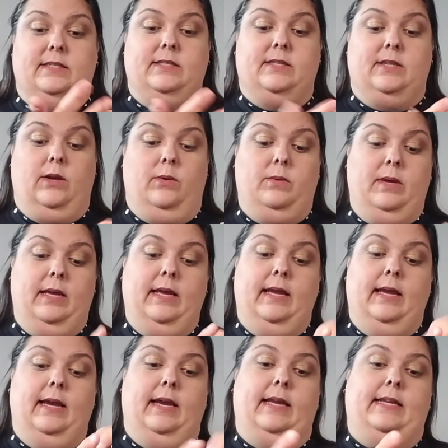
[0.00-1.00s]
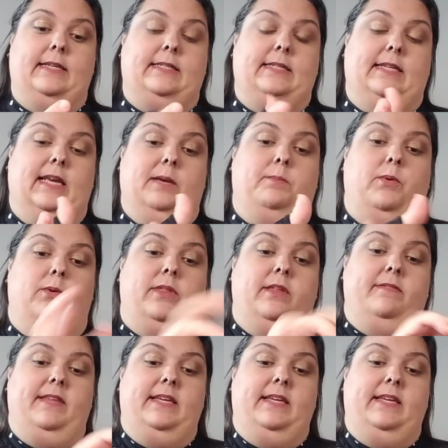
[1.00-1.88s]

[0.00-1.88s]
So I need to take both of